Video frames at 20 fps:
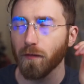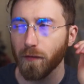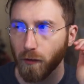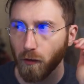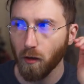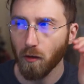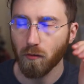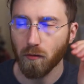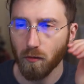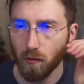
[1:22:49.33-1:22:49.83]
the
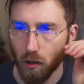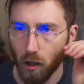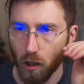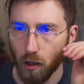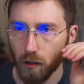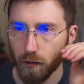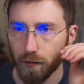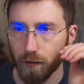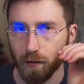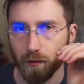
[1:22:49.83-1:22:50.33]
local
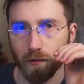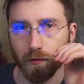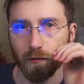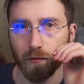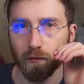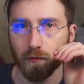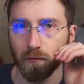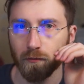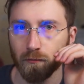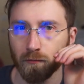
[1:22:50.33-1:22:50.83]
guard?
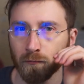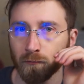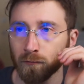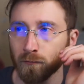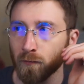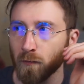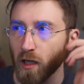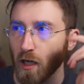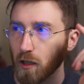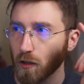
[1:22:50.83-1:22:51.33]

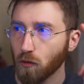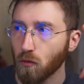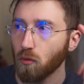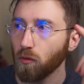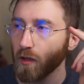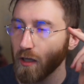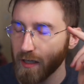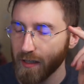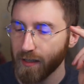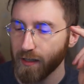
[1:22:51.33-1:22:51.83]
A
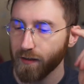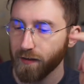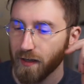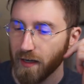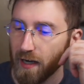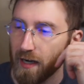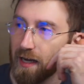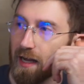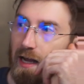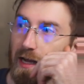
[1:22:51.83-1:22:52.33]
cool idea
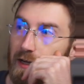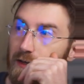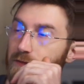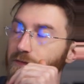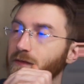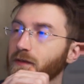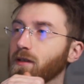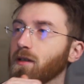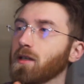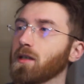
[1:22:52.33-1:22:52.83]
that I
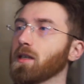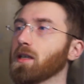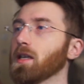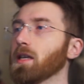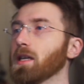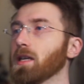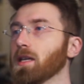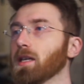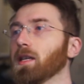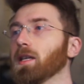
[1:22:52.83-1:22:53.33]
have
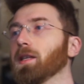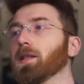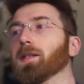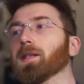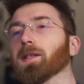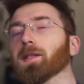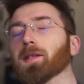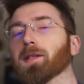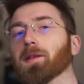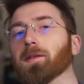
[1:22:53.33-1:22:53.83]

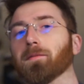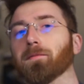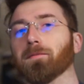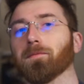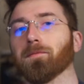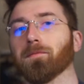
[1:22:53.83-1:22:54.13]
is